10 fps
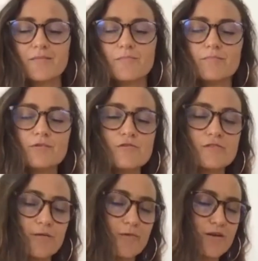
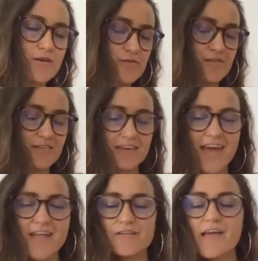music where you just
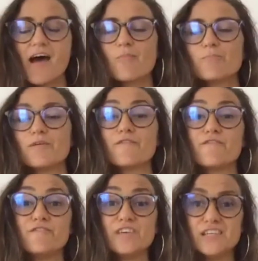cannot help but
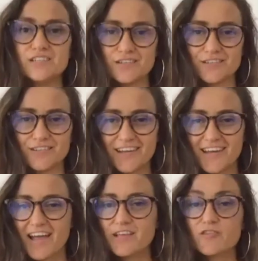feel
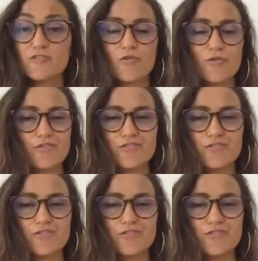and it's so good.